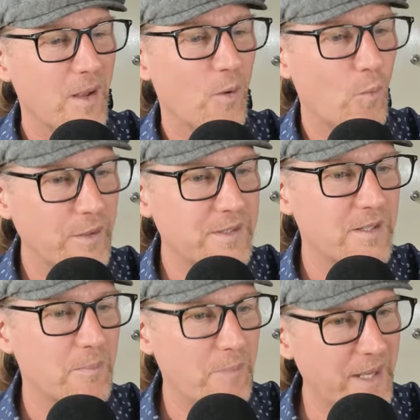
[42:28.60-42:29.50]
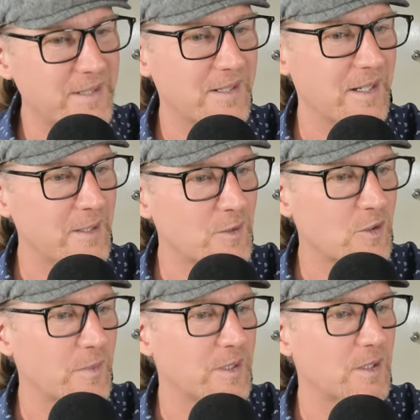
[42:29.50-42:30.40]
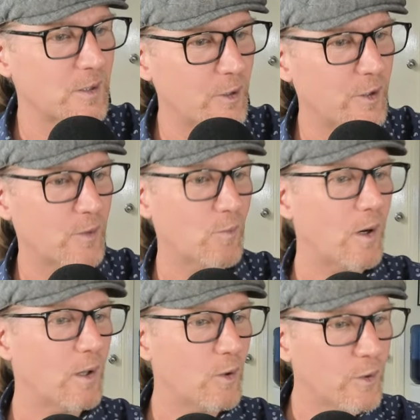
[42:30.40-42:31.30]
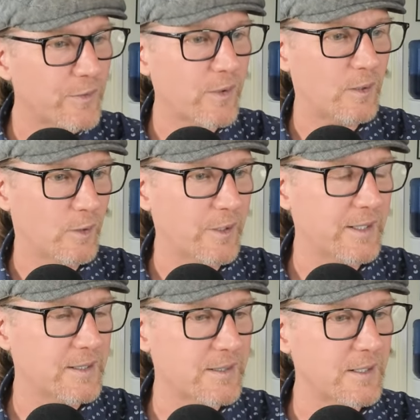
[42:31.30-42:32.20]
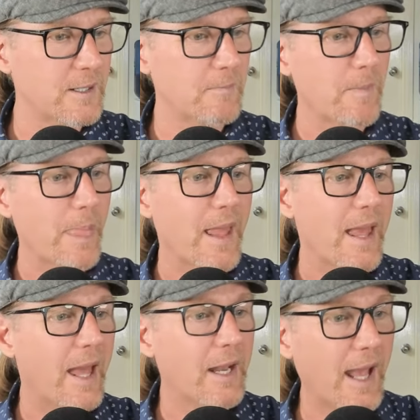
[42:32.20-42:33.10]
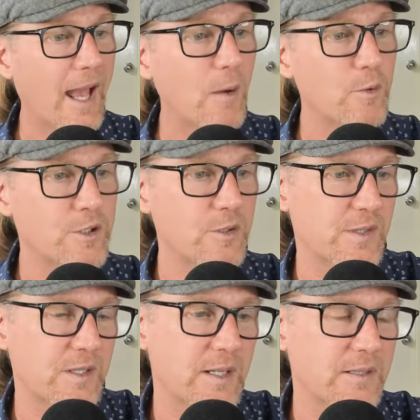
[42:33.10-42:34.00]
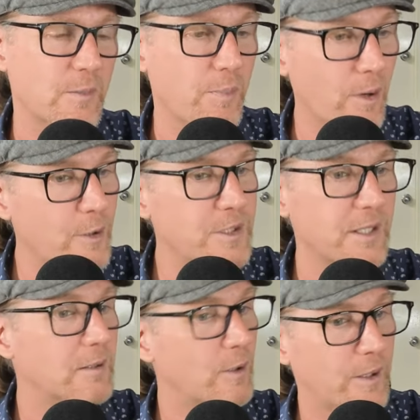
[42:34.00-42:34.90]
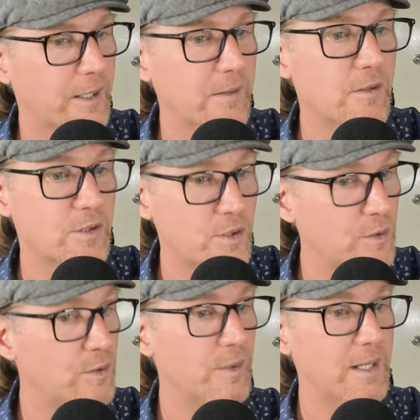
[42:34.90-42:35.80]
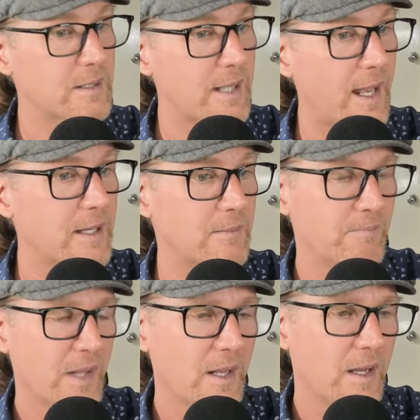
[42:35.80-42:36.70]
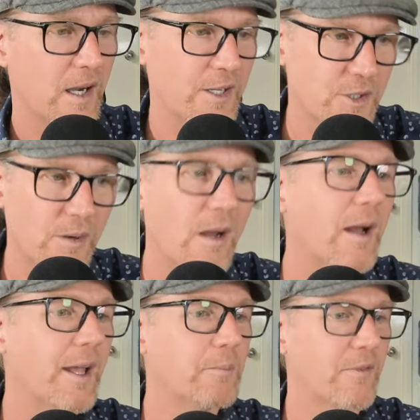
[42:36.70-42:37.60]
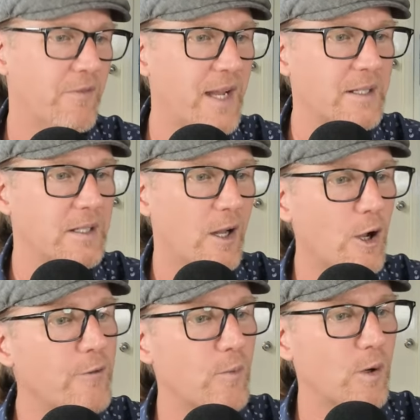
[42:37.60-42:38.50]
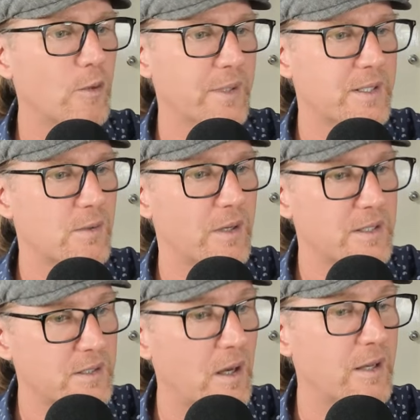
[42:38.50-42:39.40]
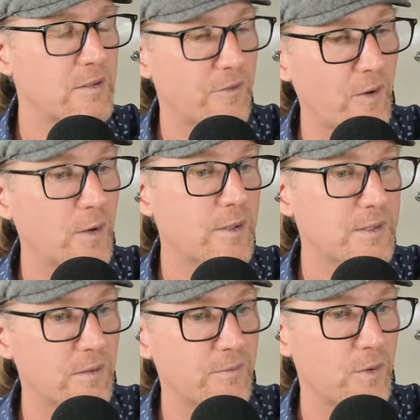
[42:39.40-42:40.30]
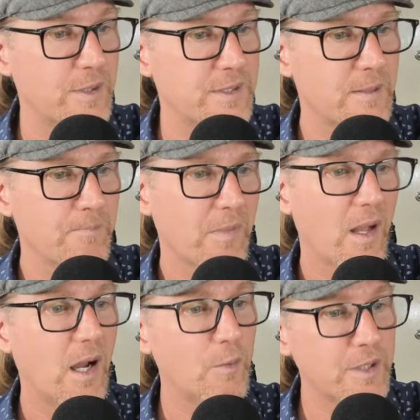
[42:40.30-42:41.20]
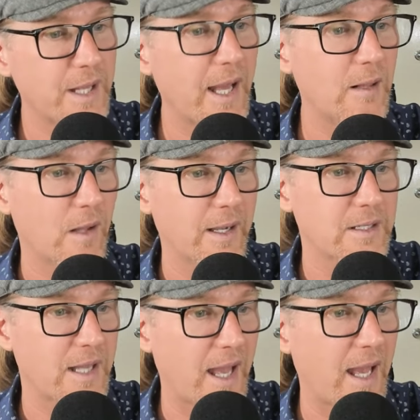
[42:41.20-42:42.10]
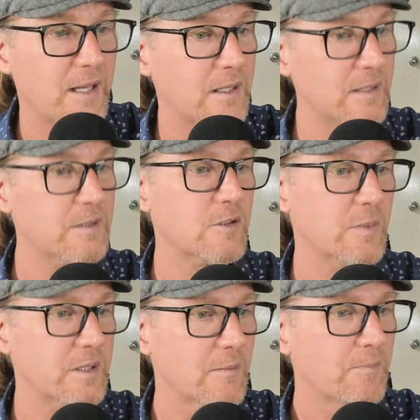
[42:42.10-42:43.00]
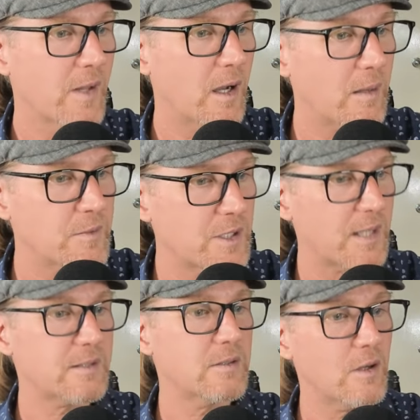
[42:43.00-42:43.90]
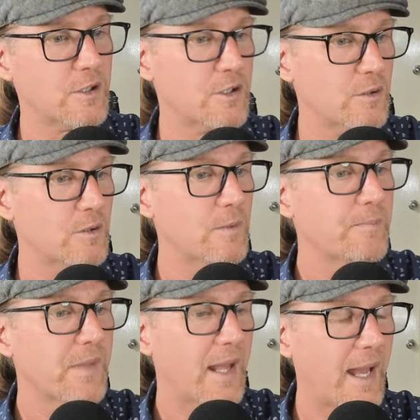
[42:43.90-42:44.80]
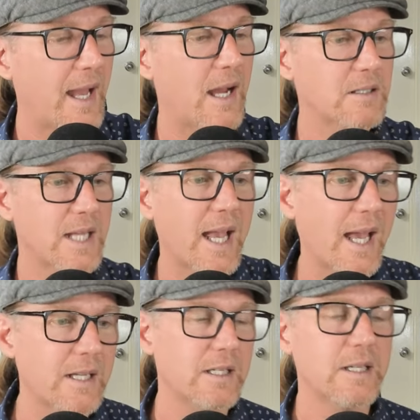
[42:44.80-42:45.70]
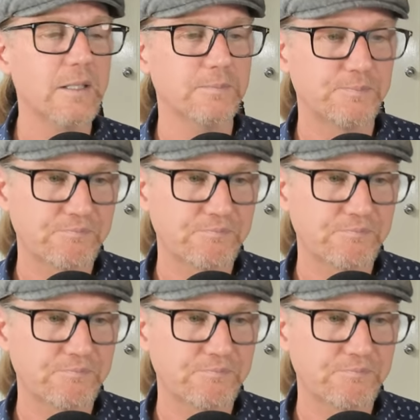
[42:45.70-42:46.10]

What's the best instrument to learn while also learning to sing? And how would you suggest approaching learning the two in tandem? I tried but found it overwhelming, so I decided to focus on voice. I would now like to add an instrument. I'm just not sure how to add it in.